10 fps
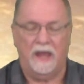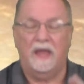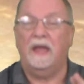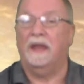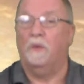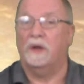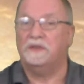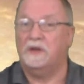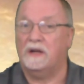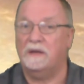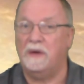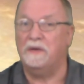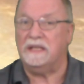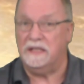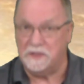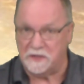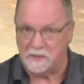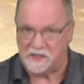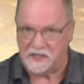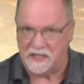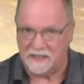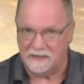and I want to talk about intimacy.